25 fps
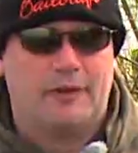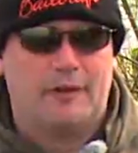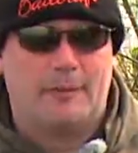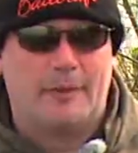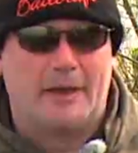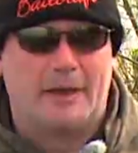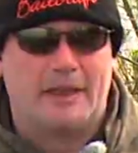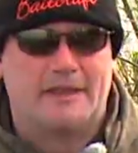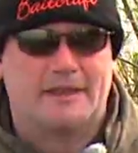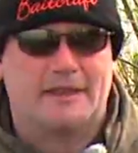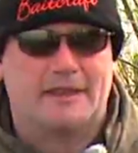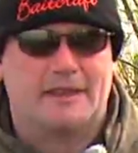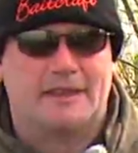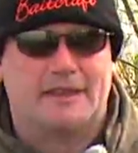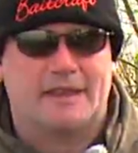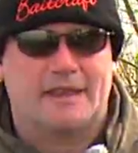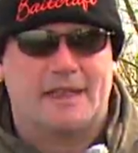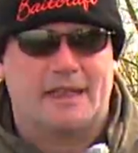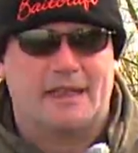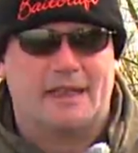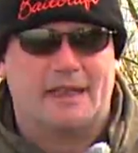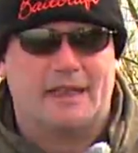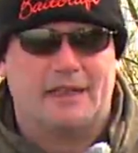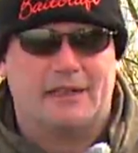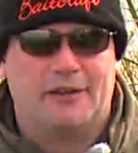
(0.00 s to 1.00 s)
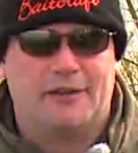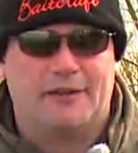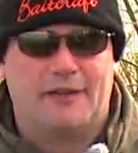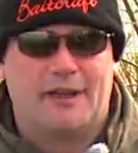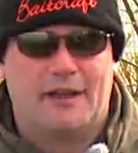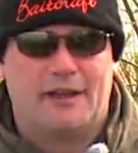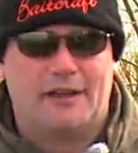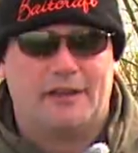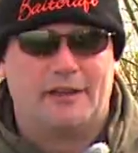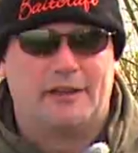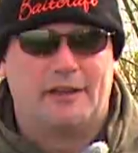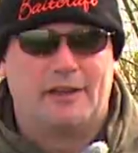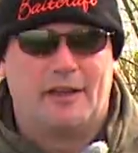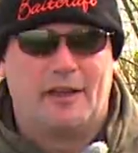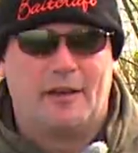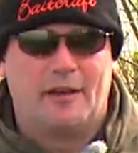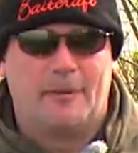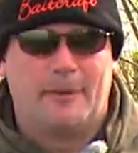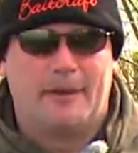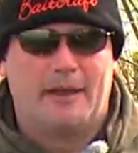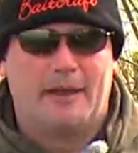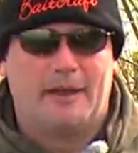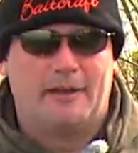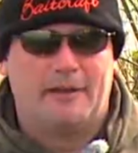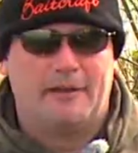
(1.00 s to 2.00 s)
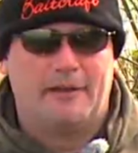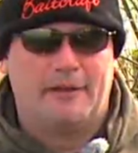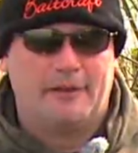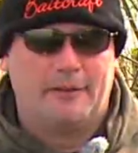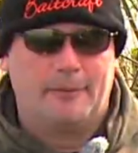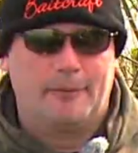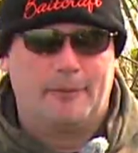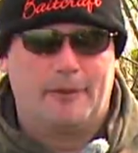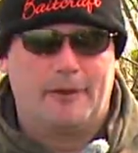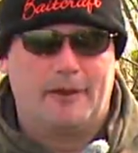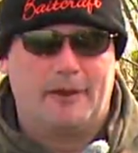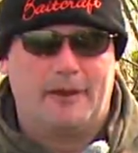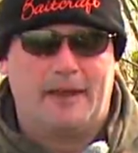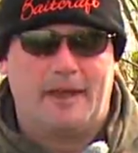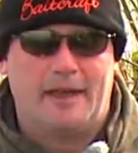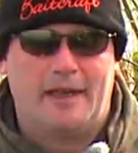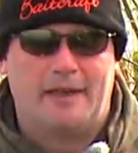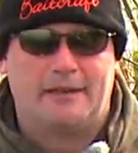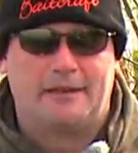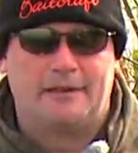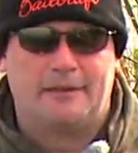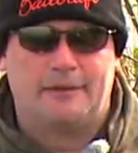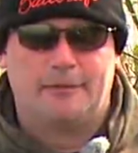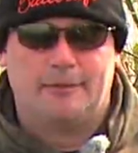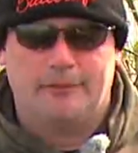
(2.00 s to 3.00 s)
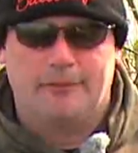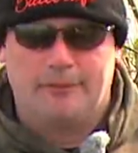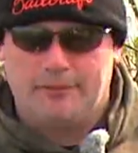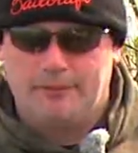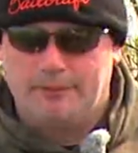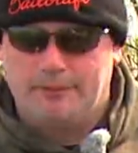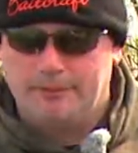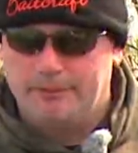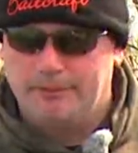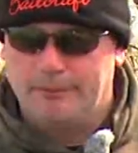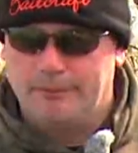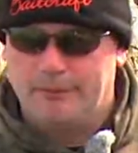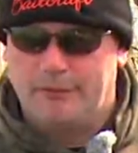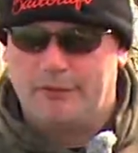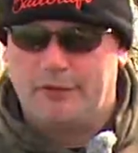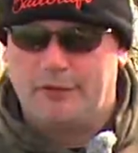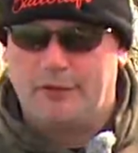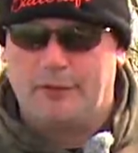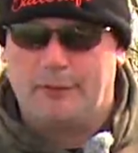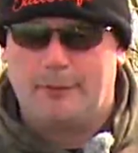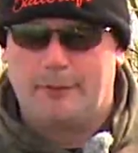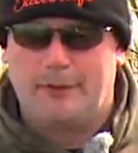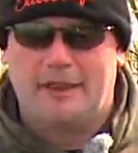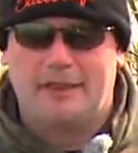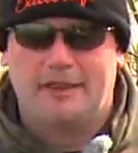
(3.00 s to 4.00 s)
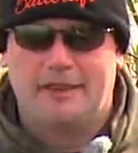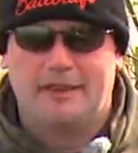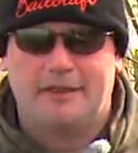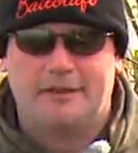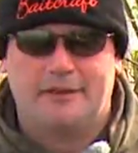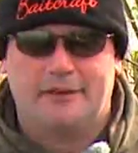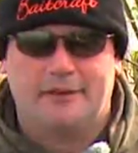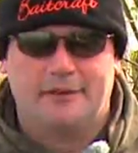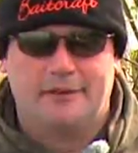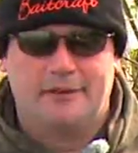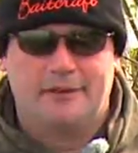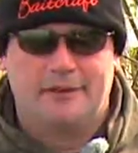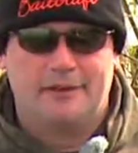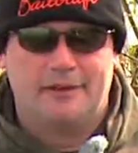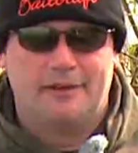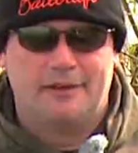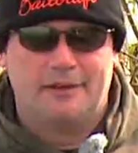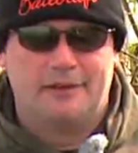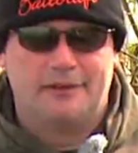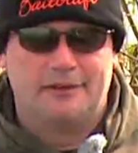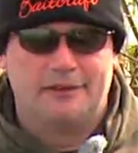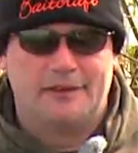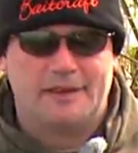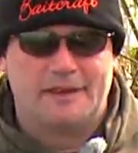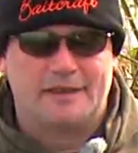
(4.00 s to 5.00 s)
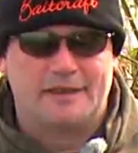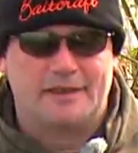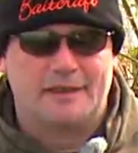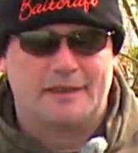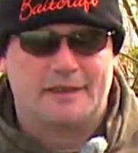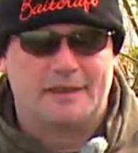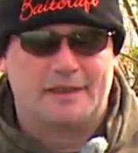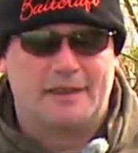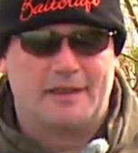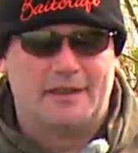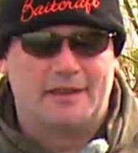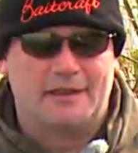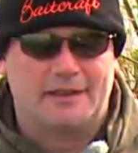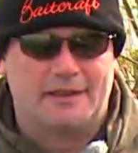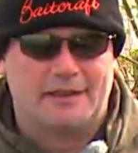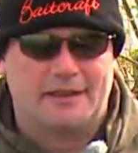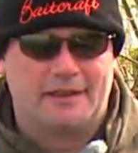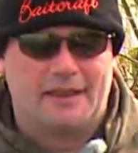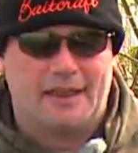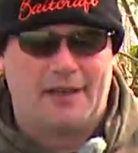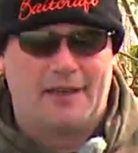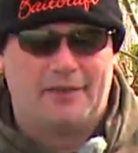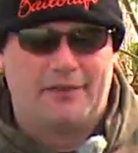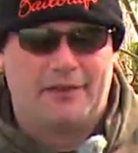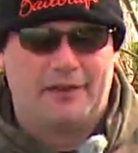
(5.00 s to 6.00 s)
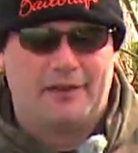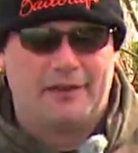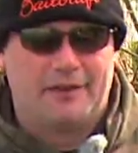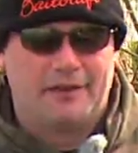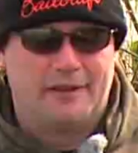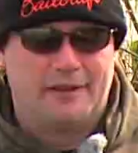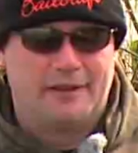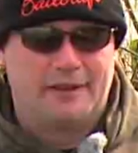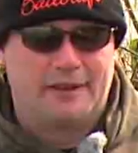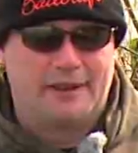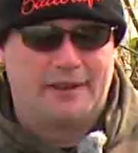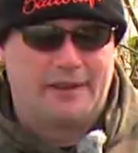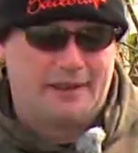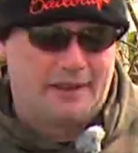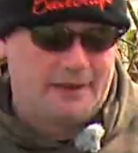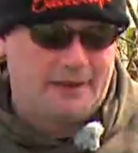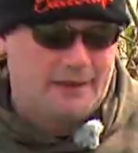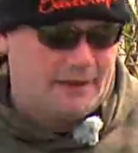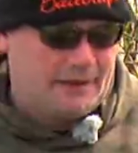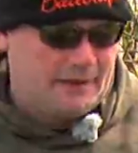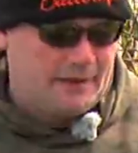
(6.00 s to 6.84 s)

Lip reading: the basic technique of how you'd go about putting that full-blooded long distance cast together, okay?